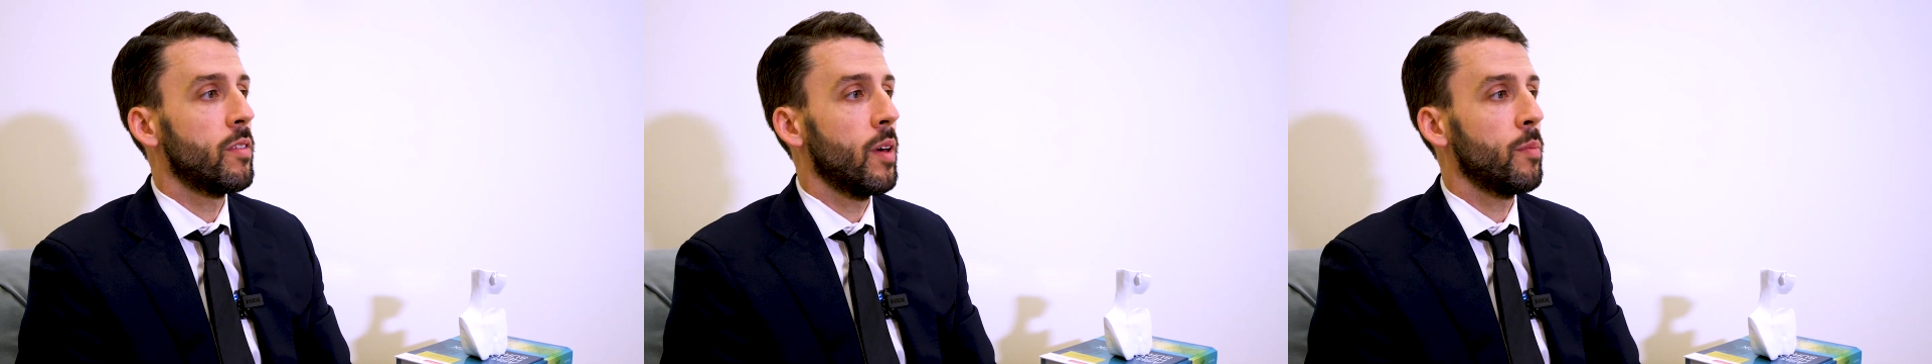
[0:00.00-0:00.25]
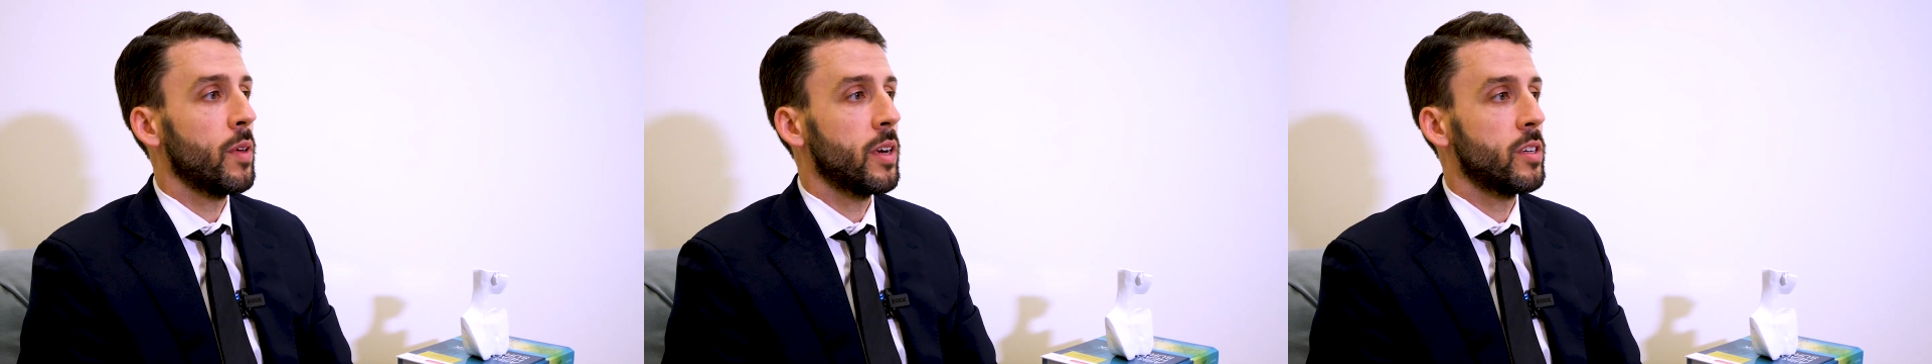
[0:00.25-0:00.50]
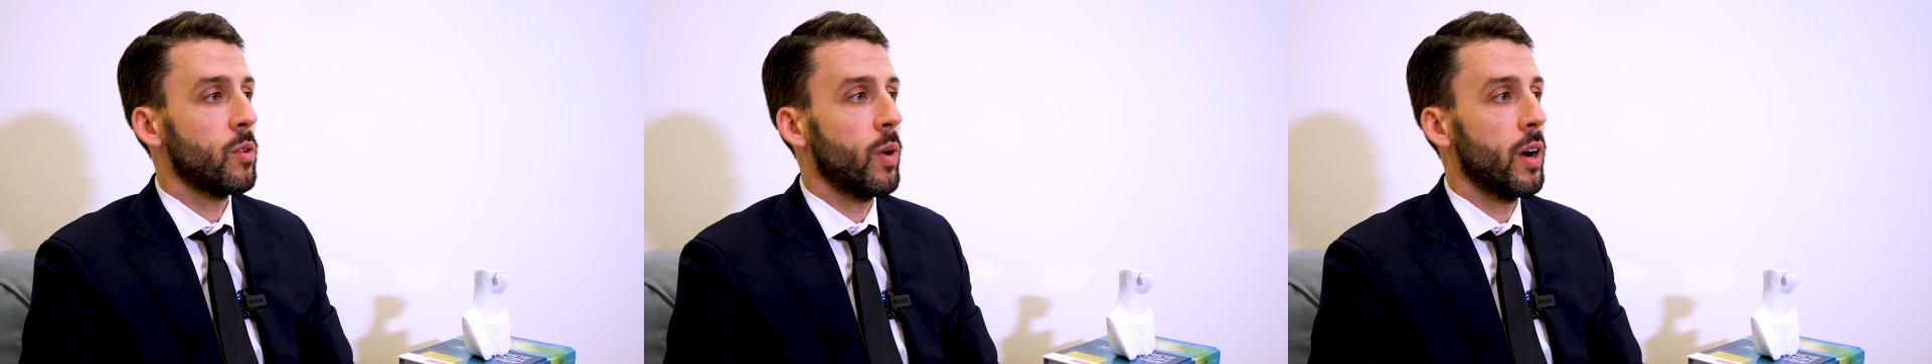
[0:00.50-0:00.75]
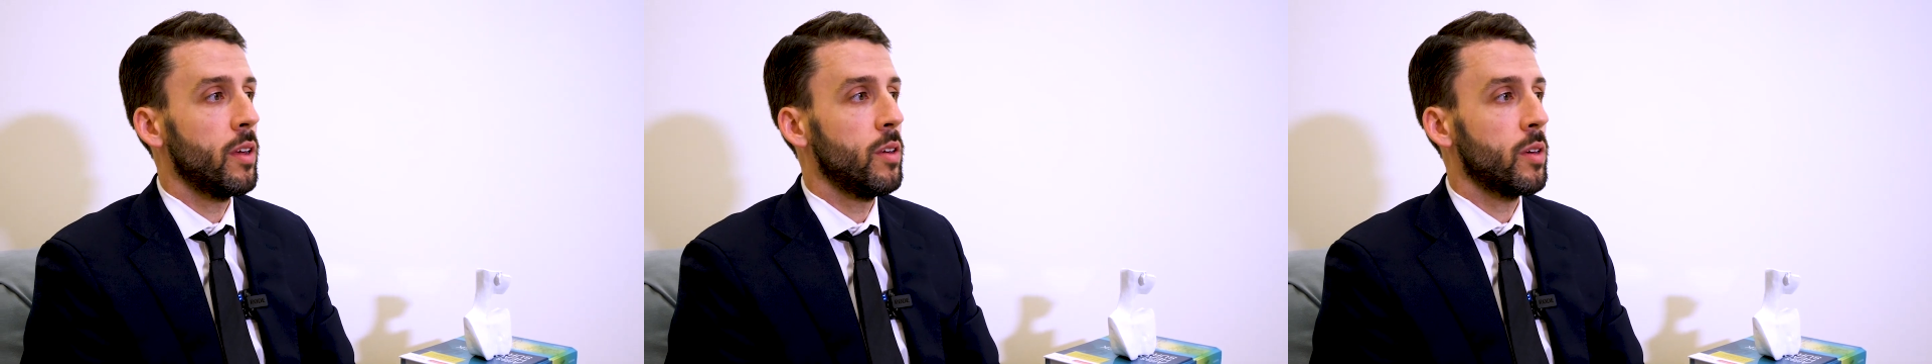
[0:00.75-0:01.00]
something to
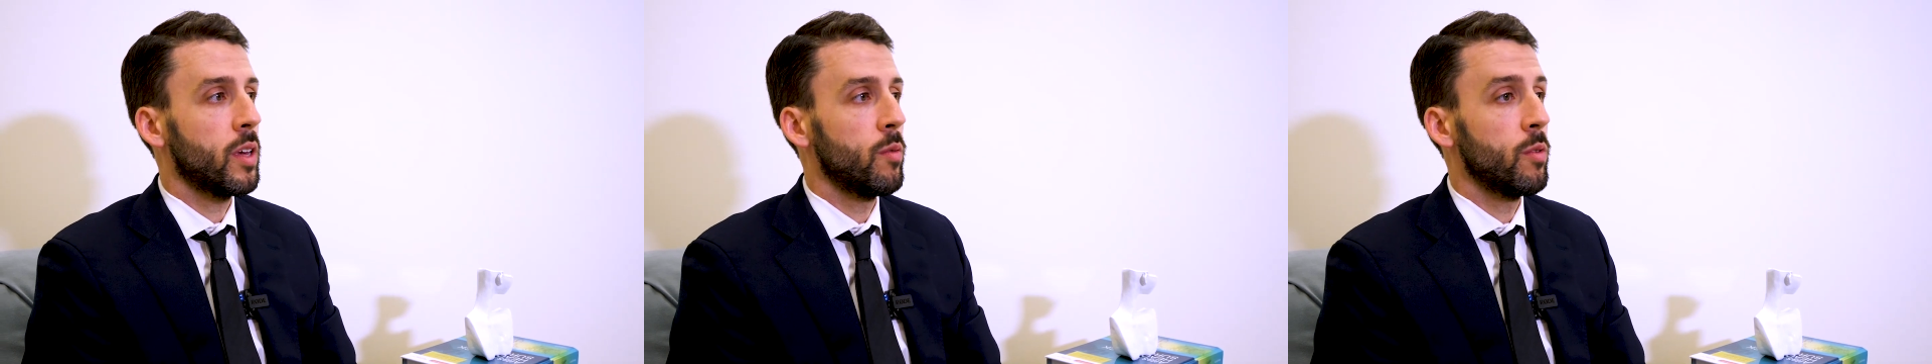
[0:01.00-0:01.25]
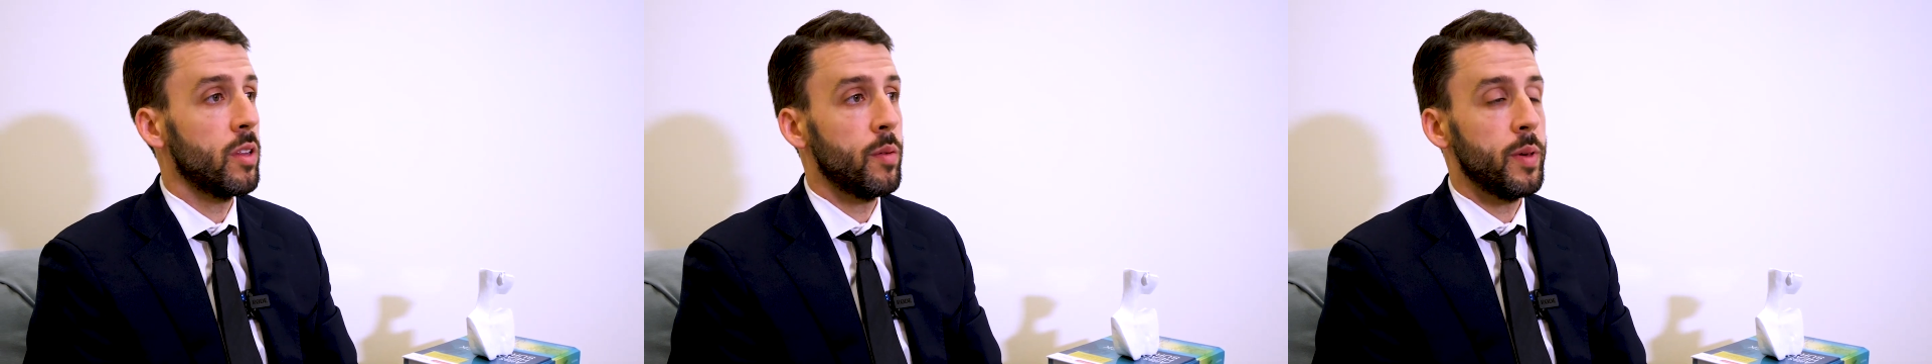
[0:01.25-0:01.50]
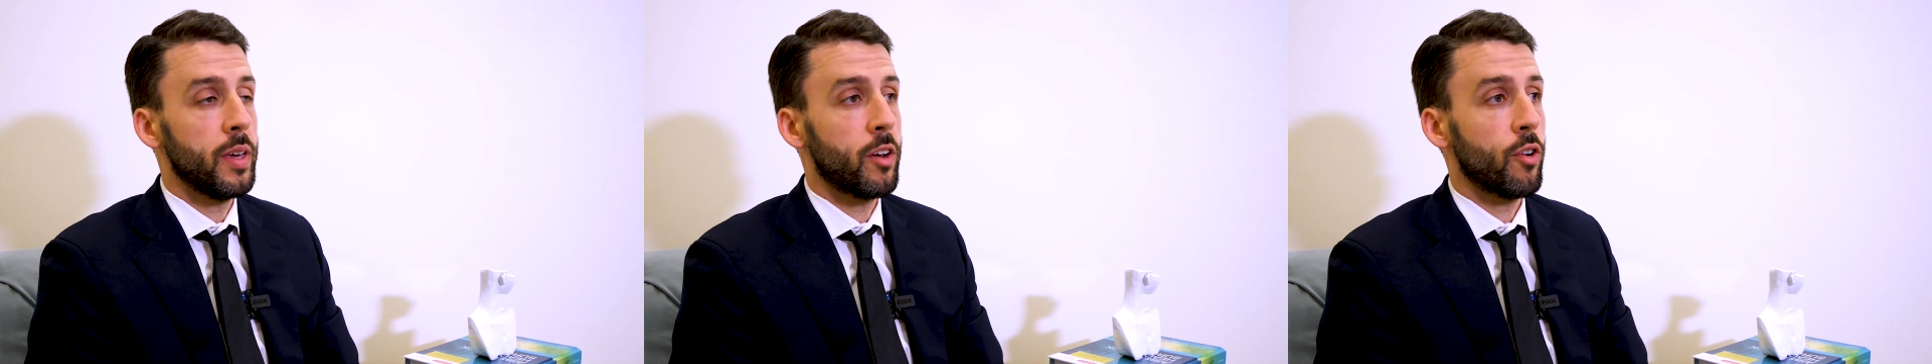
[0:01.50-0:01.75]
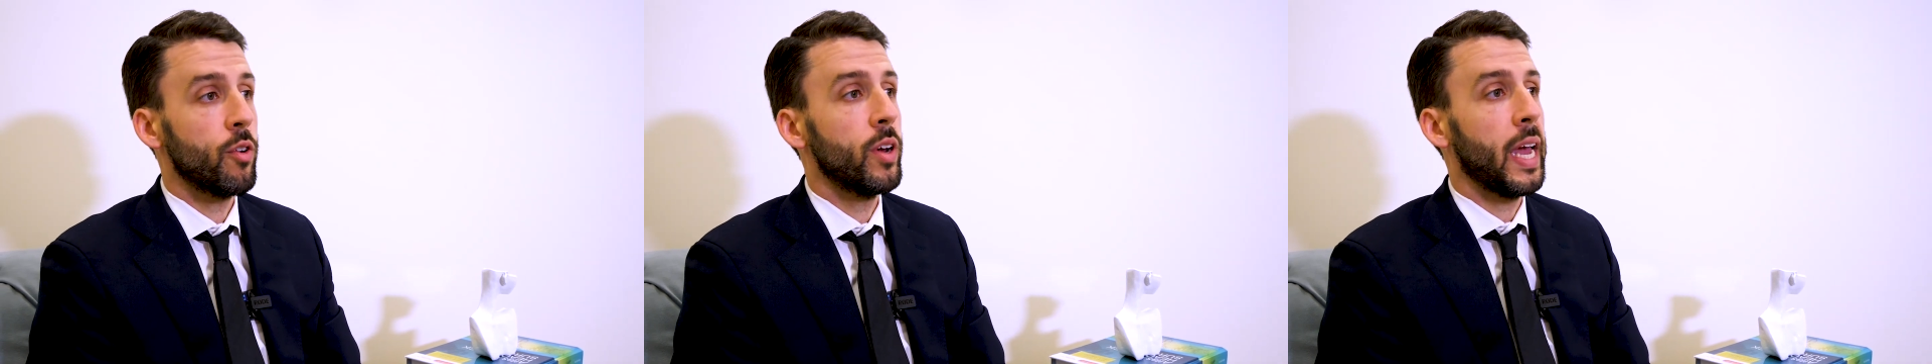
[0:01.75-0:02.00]
where you can really be
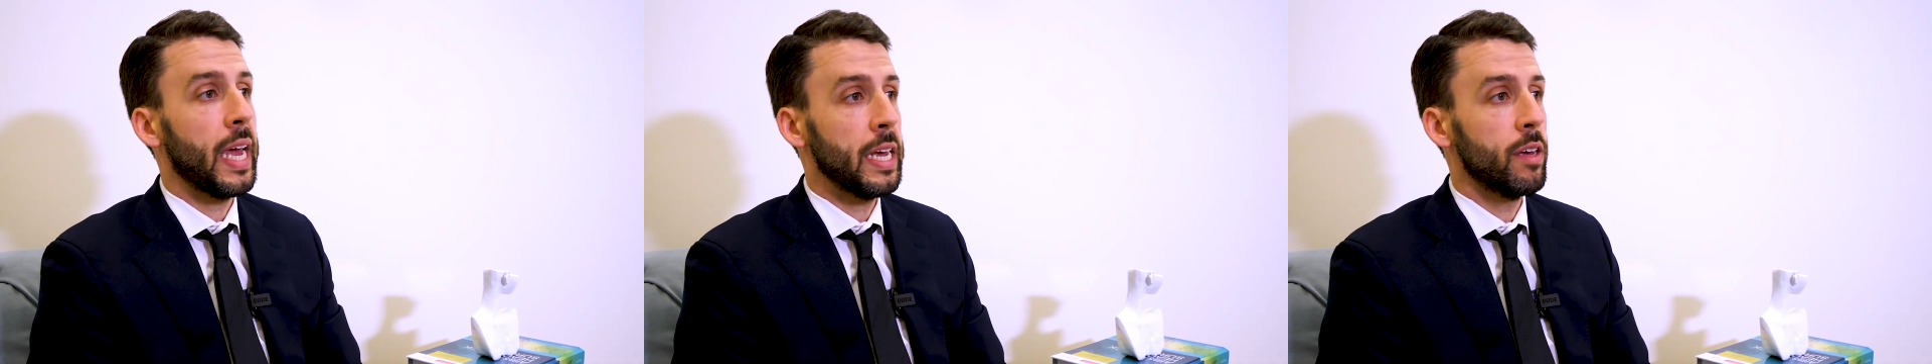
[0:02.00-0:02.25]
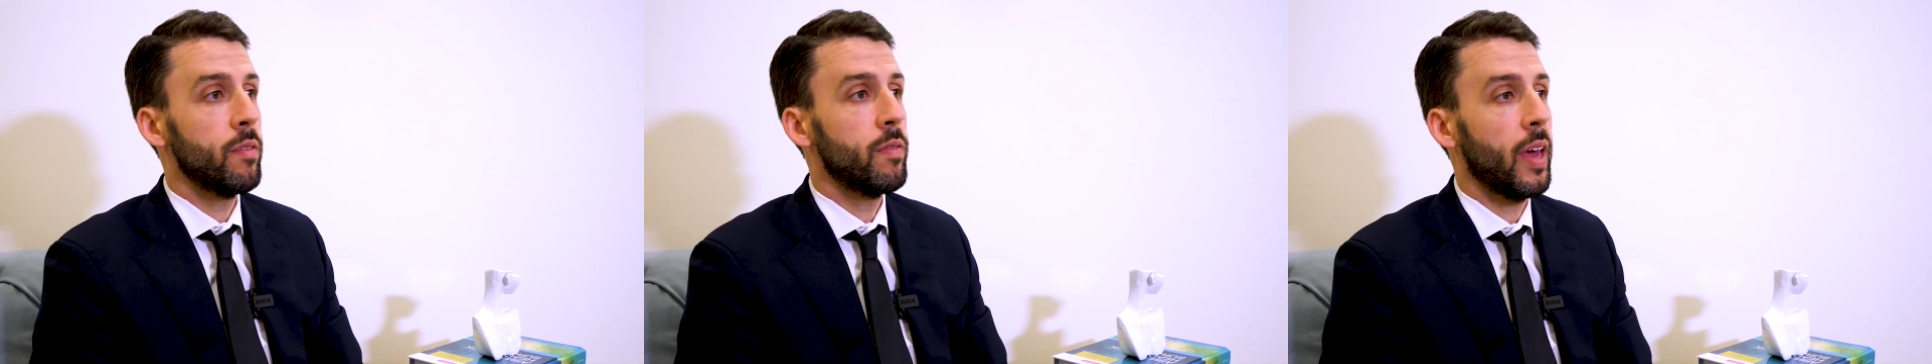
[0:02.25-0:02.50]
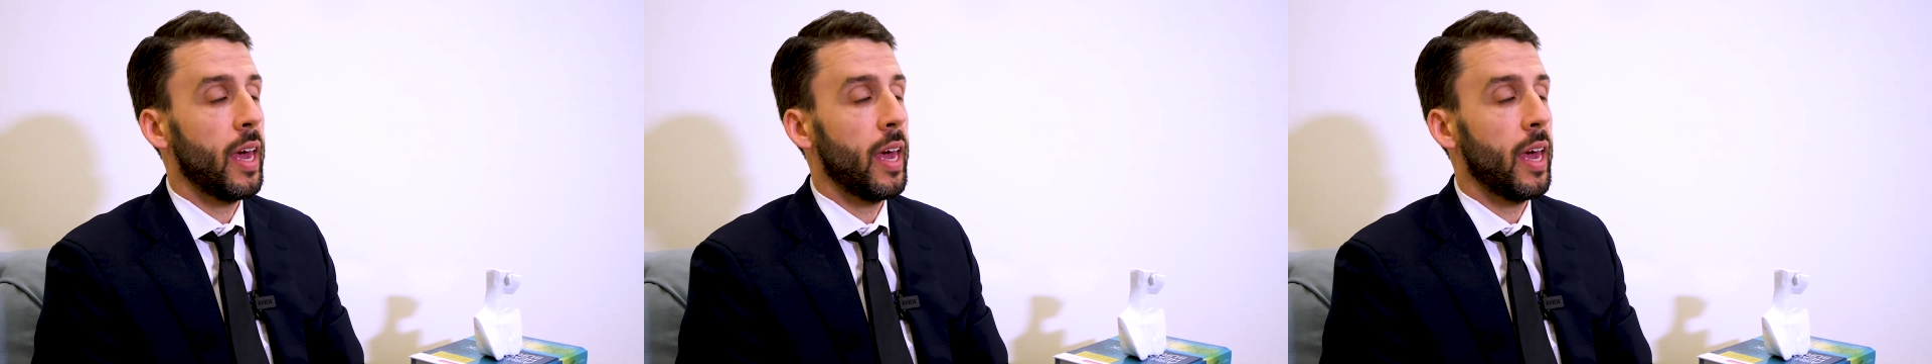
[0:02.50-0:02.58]
creative.